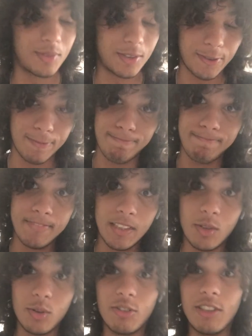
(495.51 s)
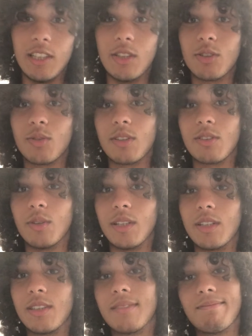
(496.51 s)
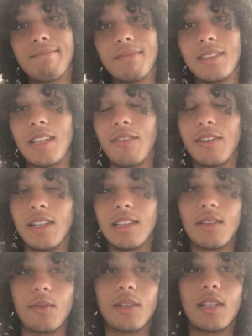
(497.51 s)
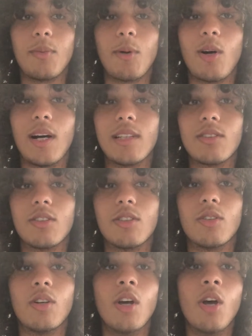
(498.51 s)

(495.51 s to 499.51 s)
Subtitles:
So who really knows what's going on? Definitely something to keep our eyes on, though.